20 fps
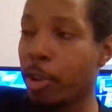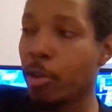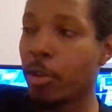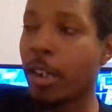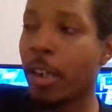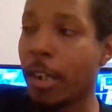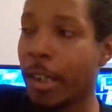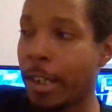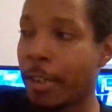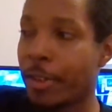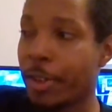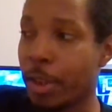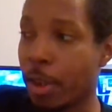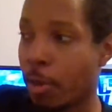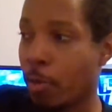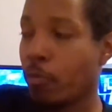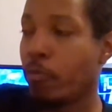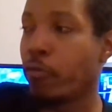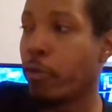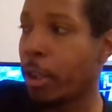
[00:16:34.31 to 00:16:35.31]
you kind of
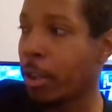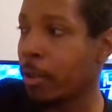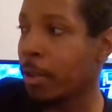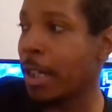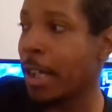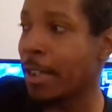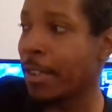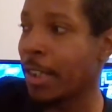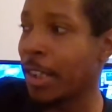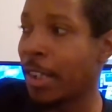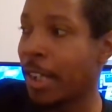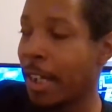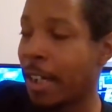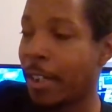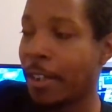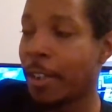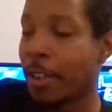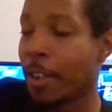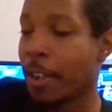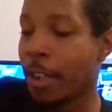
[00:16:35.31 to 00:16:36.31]
start realizing
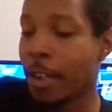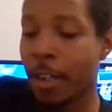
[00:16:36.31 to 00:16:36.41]
that